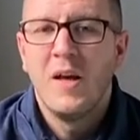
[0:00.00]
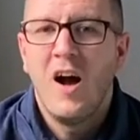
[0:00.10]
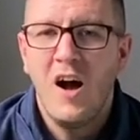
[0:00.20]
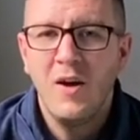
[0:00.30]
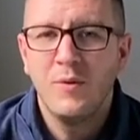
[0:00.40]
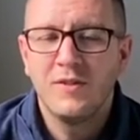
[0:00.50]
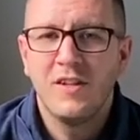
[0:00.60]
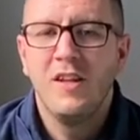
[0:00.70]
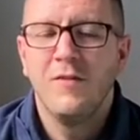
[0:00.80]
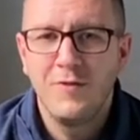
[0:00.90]
I want to
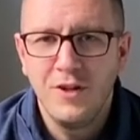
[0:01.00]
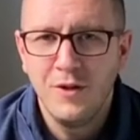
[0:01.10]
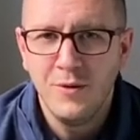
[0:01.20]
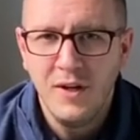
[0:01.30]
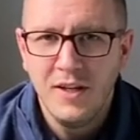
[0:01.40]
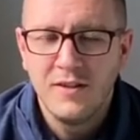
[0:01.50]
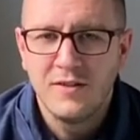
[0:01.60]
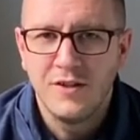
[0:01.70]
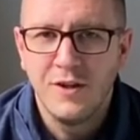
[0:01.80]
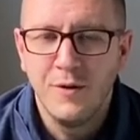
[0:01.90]
love you
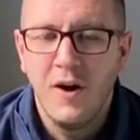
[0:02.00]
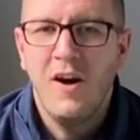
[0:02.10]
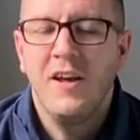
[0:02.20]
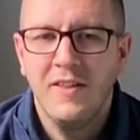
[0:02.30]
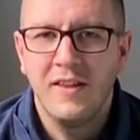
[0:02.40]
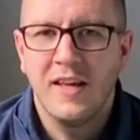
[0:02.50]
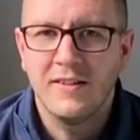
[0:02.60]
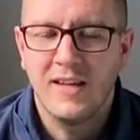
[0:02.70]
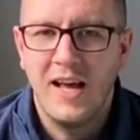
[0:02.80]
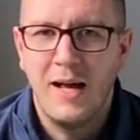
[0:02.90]
too. I think
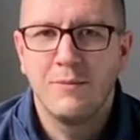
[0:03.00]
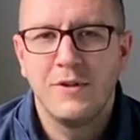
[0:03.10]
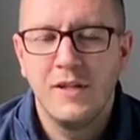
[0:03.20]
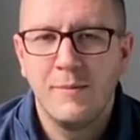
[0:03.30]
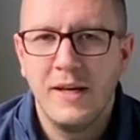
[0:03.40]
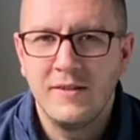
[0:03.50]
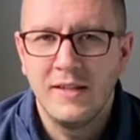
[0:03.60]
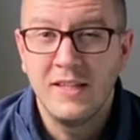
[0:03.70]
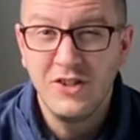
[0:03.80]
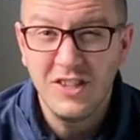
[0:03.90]
that's absolutely amazing.
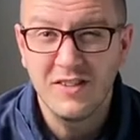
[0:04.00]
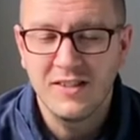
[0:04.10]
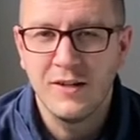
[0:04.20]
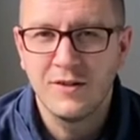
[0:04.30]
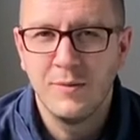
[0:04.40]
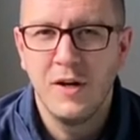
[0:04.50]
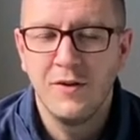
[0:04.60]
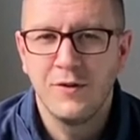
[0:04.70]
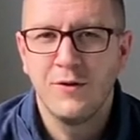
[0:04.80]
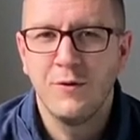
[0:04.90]
And Jesus tells some other
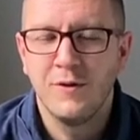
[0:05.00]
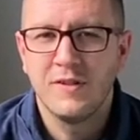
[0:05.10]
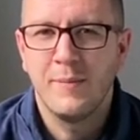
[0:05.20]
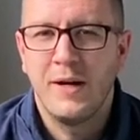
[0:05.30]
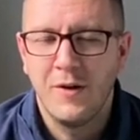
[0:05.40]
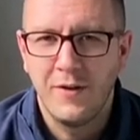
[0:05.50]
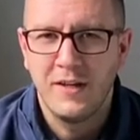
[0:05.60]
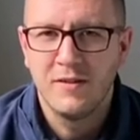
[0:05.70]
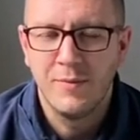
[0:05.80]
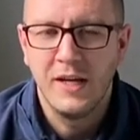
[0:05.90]
stories about
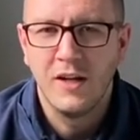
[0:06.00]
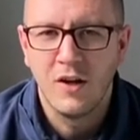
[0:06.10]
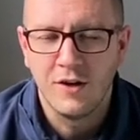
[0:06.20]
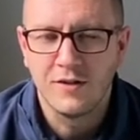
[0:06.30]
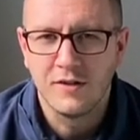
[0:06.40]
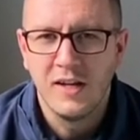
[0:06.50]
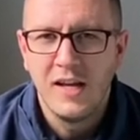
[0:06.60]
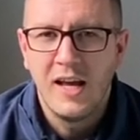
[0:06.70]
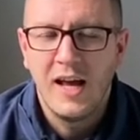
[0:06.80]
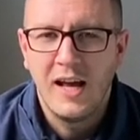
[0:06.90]
things being lost
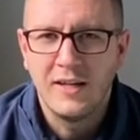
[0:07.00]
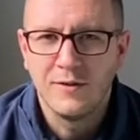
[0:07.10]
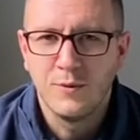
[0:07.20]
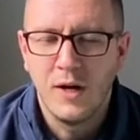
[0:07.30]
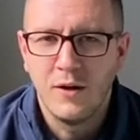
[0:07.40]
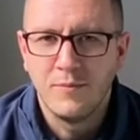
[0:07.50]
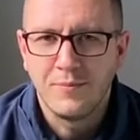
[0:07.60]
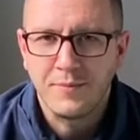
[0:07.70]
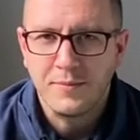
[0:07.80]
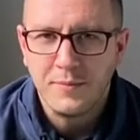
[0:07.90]
as well.
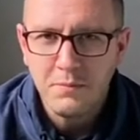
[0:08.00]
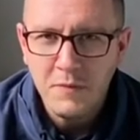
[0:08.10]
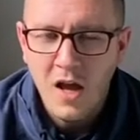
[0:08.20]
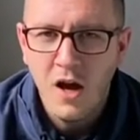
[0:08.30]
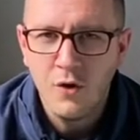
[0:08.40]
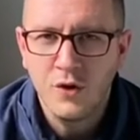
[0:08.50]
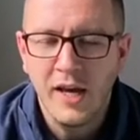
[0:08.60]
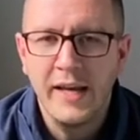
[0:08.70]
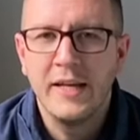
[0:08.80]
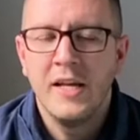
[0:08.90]

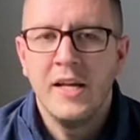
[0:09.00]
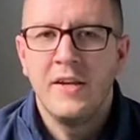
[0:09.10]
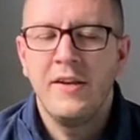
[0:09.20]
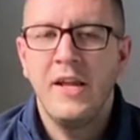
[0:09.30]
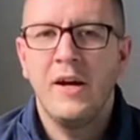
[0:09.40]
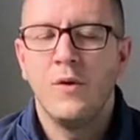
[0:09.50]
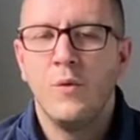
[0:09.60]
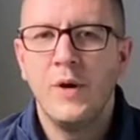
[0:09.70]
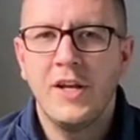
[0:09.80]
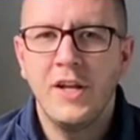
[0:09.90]
Okay, now
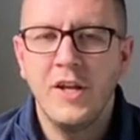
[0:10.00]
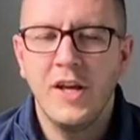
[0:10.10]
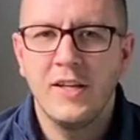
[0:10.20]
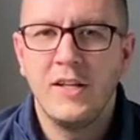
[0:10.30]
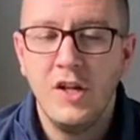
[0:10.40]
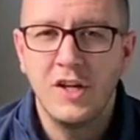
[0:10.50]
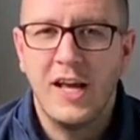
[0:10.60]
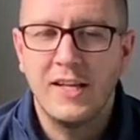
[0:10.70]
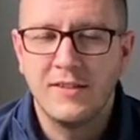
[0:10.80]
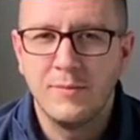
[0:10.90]
we're gonna look
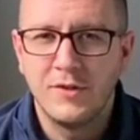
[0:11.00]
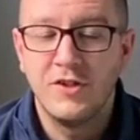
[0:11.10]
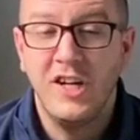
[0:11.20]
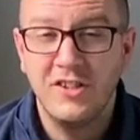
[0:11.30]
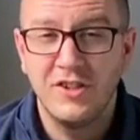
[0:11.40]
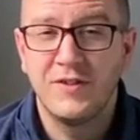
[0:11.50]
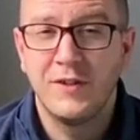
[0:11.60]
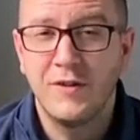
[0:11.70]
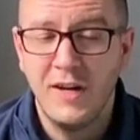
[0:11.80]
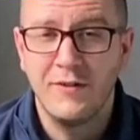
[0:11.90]
at some suggestions for
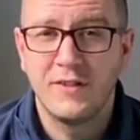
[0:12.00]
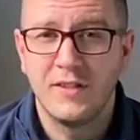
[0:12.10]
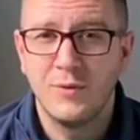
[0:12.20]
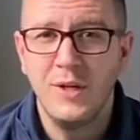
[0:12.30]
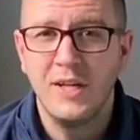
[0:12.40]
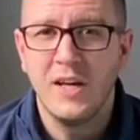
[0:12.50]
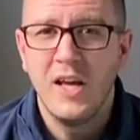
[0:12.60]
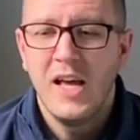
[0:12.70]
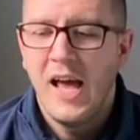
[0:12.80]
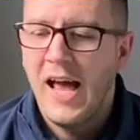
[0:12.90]
crafts this week,
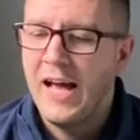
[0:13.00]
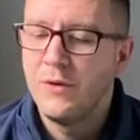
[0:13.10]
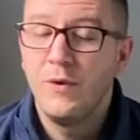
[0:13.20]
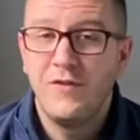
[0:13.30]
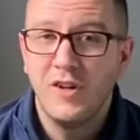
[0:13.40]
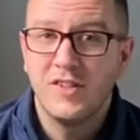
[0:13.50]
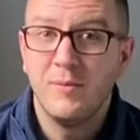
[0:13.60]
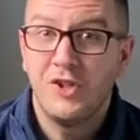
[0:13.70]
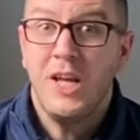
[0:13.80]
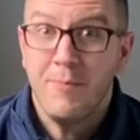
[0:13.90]
and we've got some
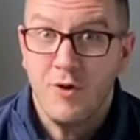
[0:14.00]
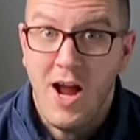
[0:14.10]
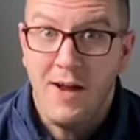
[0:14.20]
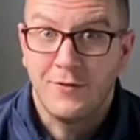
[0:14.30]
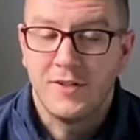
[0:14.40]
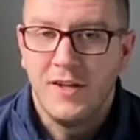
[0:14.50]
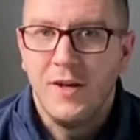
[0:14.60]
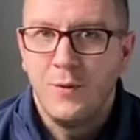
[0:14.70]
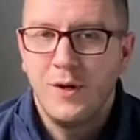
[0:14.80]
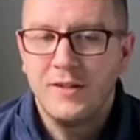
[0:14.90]
sheep crafts.
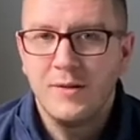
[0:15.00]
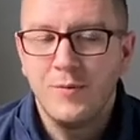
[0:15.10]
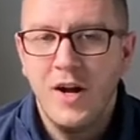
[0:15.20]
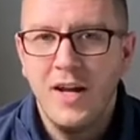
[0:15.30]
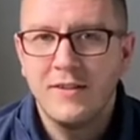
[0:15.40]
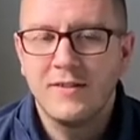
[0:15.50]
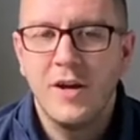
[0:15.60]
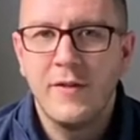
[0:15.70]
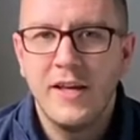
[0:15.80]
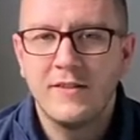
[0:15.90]
What a surprise!
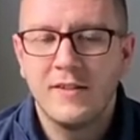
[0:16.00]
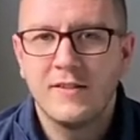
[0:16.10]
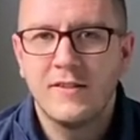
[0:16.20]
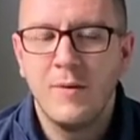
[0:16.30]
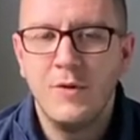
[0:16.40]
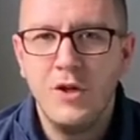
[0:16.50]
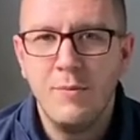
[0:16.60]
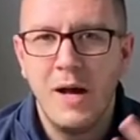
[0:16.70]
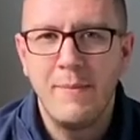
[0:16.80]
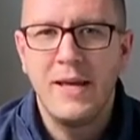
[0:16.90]
So there's some that you
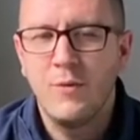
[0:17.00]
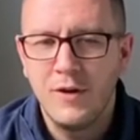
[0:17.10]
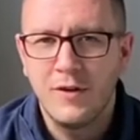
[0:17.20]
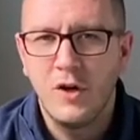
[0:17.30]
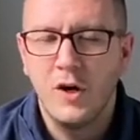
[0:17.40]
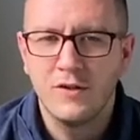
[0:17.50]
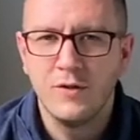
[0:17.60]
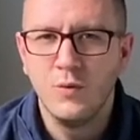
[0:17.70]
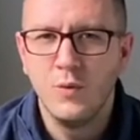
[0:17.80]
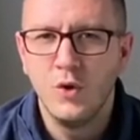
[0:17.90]
might make with
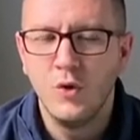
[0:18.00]
cotton wool